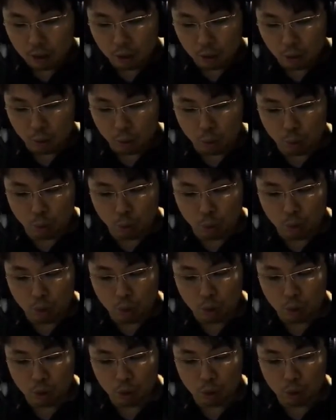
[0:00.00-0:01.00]
do
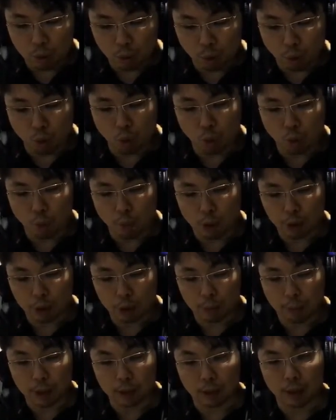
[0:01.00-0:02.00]
so much
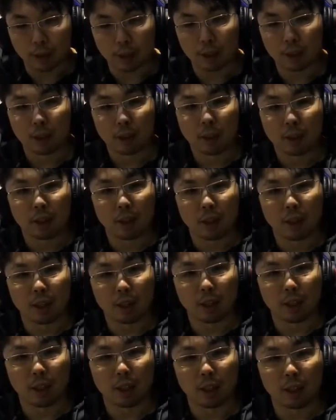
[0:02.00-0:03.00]
better, and
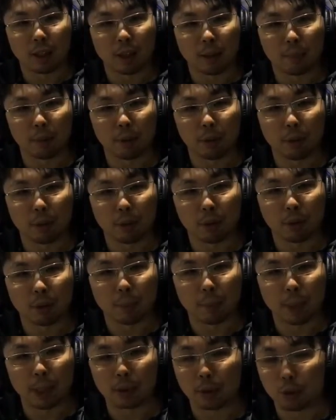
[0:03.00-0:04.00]
can be one of the
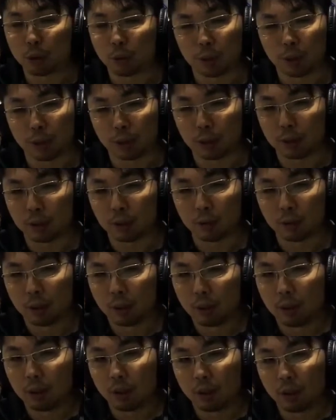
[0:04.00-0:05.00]
best groups in
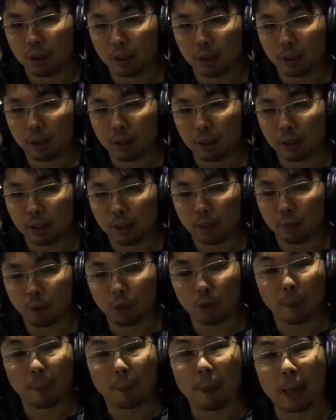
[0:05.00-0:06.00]
one
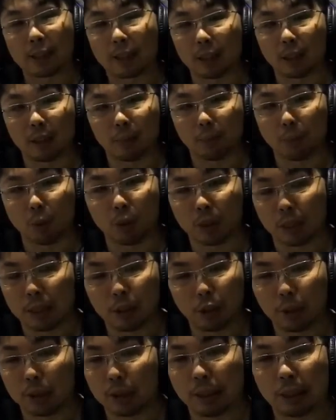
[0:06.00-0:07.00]
of the best and most
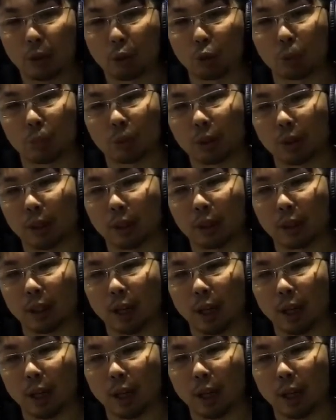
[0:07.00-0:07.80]
interesting groups in